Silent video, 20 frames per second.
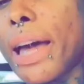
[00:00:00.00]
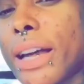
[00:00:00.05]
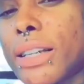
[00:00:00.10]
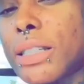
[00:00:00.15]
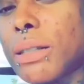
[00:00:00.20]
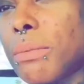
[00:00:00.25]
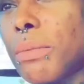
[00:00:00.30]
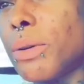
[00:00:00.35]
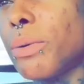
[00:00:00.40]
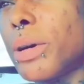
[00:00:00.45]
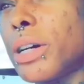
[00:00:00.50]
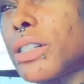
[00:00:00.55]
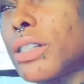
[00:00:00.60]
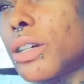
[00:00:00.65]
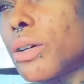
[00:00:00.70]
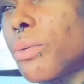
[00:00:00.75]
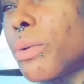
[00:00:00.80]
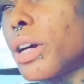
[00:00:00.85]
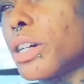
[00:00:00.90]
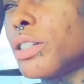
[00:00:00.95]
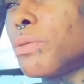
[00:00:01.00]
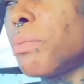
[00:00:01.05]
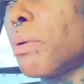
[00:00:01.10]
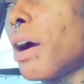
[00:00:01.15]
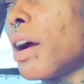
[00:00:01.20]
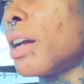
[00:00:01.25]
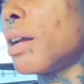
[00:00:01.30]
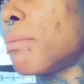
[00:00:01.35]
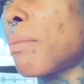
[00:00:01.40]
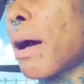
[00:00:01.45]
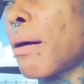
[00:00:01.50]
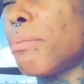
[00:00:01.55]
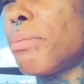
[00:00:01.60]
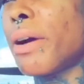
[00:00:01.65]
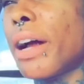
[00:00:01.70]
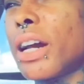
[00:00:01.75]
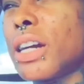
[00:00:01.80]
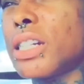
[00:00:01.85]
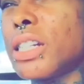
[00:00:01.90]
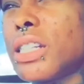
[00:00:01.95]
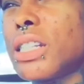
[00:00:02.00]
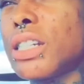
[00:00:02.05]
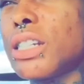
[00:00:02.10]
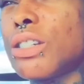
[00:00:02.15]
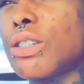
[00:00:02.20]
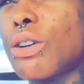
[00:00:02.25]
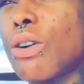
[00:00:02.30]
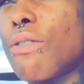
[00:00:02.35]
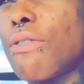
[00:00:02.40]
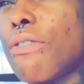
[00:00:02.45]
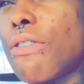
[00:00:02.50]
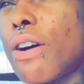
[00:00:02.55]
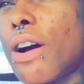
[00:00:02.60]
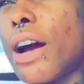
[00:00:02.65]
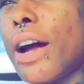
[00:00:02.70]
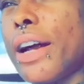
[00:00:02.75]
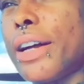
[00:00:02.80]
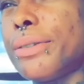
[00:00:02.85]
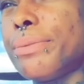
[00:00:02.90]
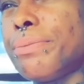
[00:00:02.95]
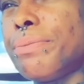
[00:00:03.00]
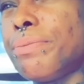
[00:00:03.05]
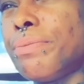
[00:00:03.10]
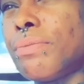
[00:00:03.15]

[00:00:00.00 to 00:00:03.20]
asking me what's the worst part of my pregnancy so far.